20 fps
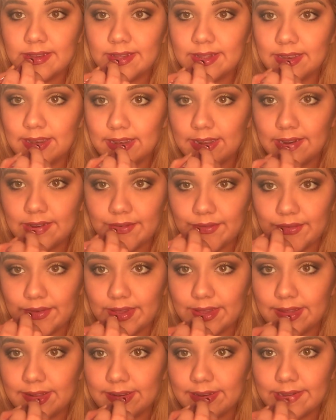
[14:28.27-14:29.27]
Not a
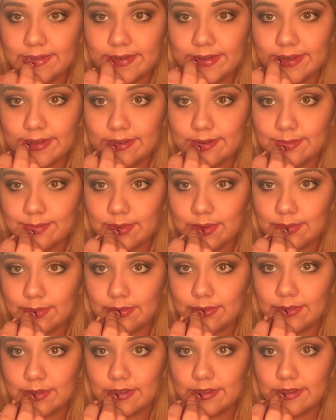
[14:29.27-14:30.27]
fan of
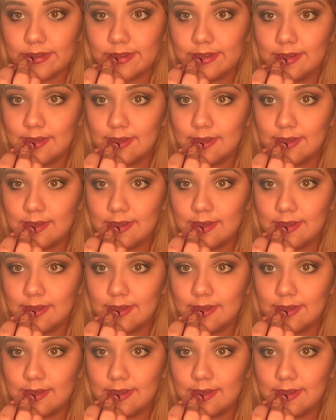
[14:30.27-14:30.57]
peppermint.